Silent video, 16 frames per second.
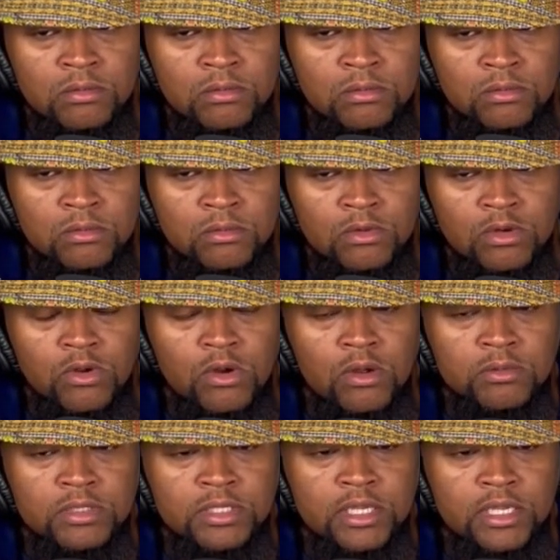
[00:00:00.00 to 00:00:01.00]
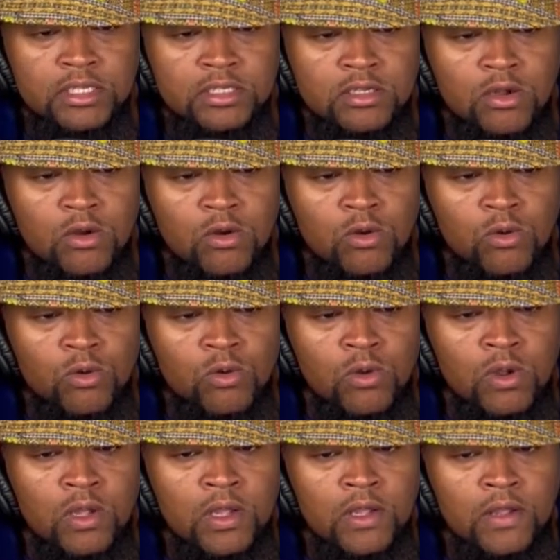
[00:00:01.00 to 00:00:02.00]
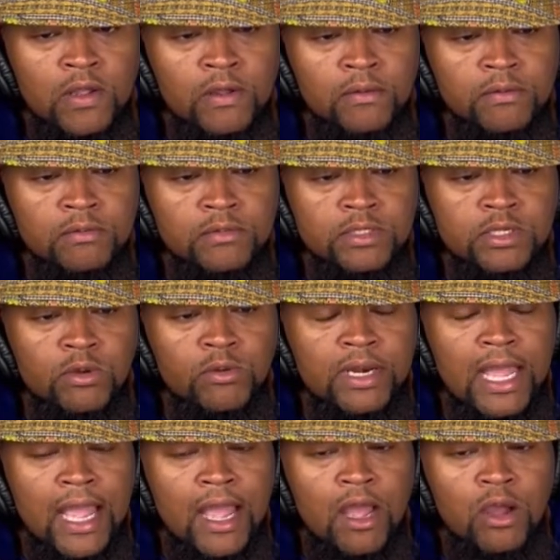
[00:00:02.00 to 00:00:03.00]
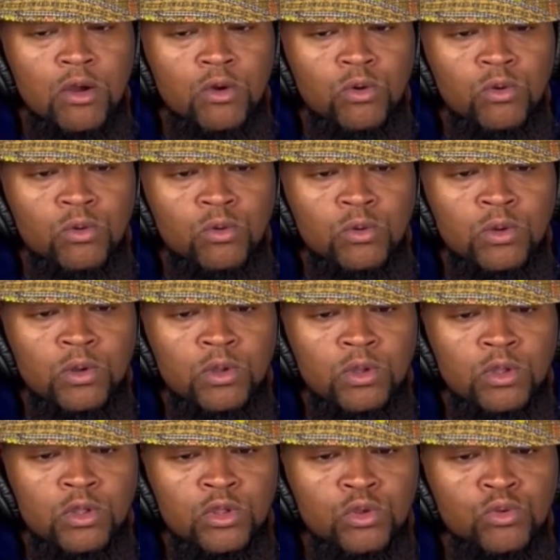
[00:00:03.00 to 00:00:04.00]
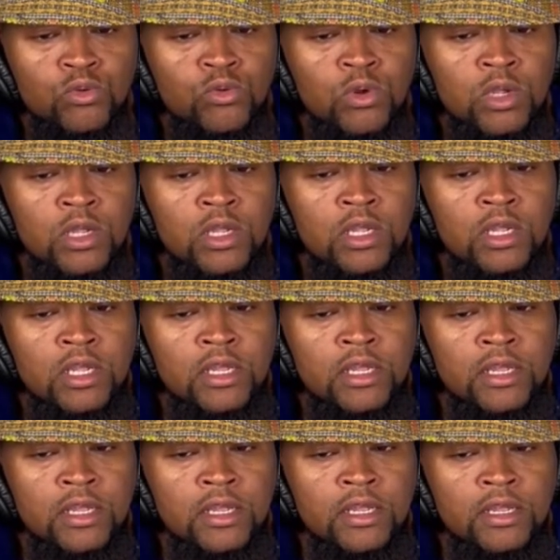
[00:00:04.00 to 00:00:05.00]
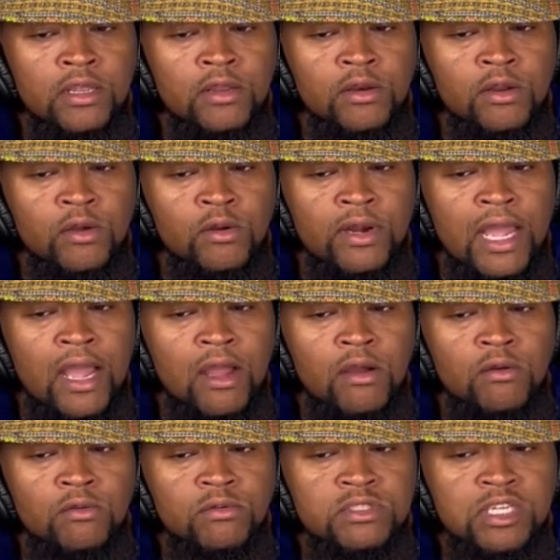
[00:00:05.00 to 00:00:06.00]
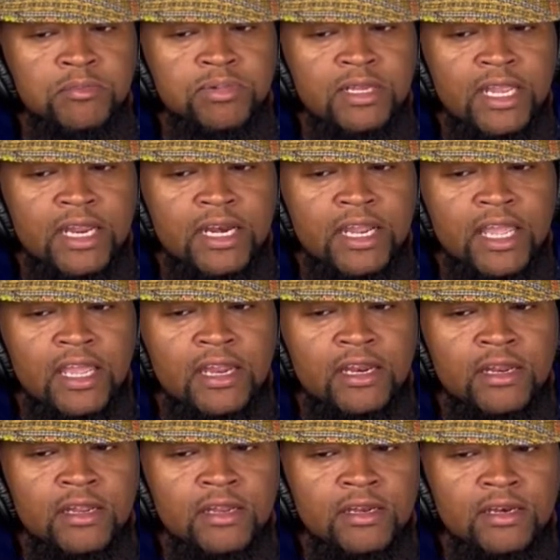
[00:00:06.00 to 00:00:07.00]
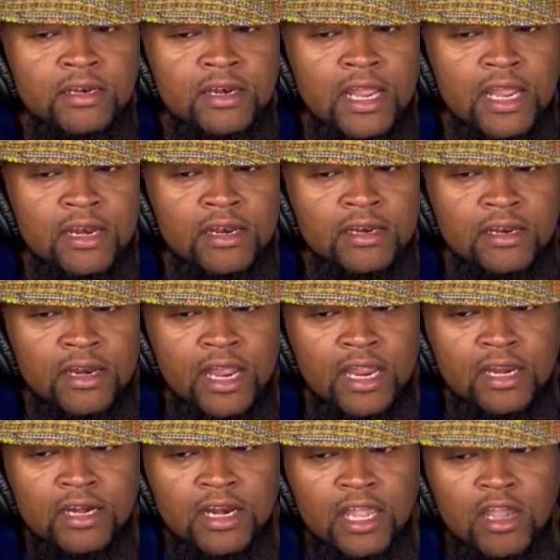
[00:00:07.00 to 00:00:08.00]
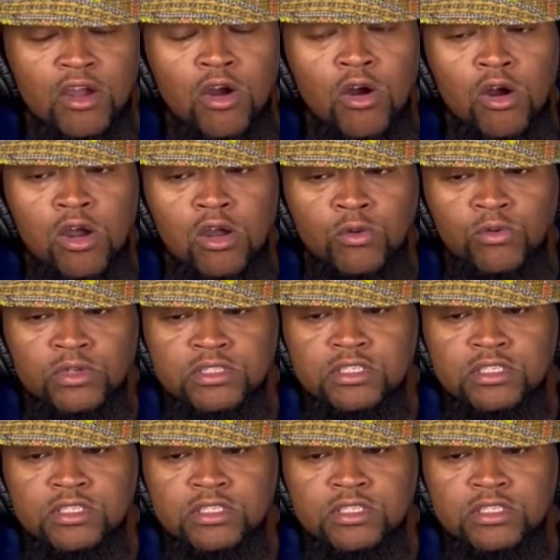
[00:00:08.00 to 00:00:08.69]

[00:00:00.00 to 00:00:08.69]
You know what I'm saying? Preach. So preach. So now let's go. You you know, now she playing that that that, that card with